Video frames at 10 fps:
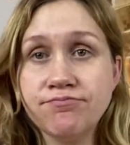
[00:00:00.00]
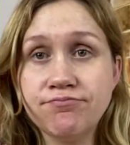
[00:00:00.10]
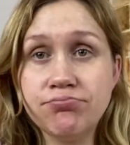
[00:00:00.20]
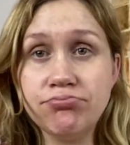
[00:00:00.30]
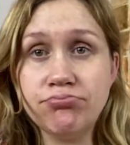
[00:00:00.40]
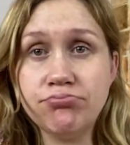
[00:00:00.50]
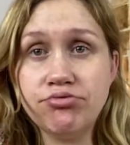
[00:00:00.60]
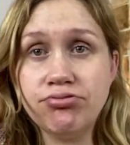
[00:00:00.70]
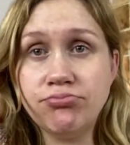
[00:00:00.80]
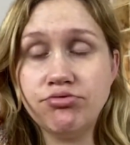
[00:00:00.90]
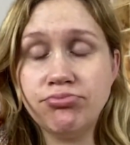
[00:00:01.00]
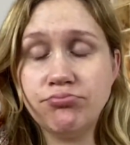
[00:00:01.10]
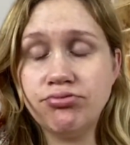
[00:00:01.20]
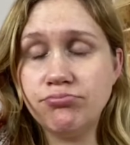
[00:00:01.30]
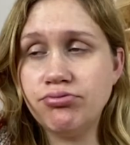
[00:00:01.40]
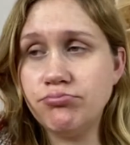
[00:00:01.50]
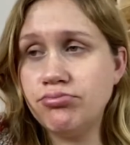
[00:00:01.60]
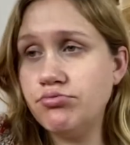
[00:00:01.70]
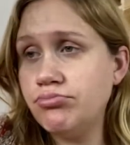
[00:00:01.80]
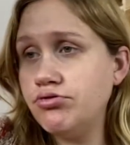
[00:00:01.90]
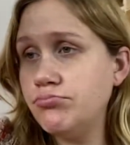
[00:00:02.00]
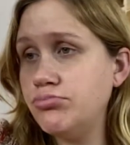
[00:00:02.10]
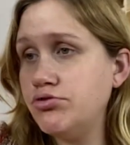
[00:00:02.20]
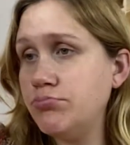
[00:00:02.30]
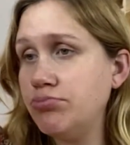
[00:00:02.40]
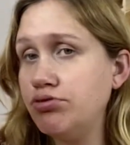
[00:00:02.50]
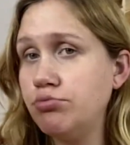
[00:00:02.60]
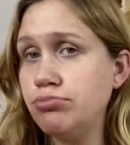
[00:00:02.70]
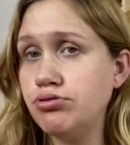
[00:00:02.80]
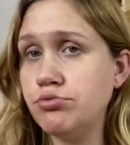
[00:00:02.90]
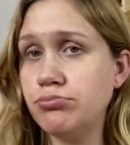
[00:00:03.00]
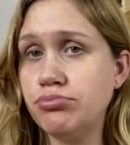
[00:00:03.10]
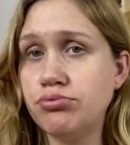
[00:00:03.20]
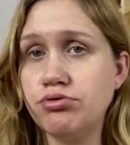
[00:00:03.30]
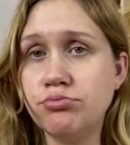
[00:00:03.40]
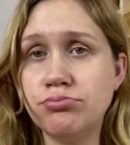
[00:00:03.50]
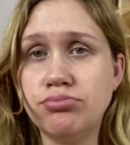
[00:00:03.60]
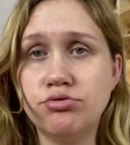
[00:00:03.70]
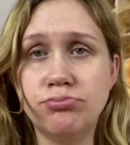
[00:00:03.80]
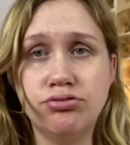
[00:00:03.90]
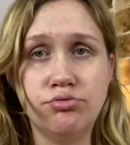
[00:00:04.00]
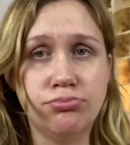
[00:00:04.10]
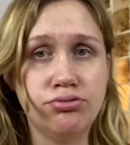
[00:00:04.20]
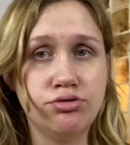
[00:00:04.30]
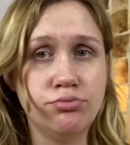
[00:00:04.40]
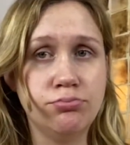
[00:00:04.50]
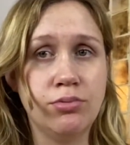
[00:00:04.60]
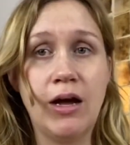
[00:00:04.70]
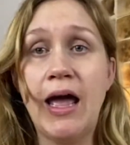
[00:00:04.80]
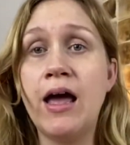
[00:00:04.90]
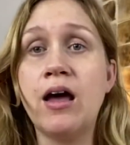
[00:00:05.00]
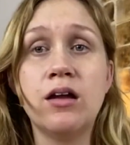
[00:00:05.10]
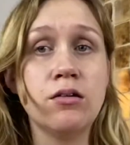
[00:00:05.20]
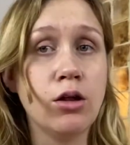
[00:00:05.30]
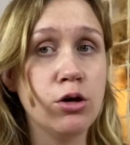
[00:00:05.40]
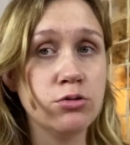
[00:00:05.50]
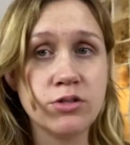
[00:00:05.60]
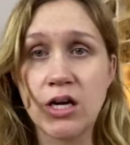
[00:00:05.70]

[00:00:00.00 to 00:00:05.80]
And low to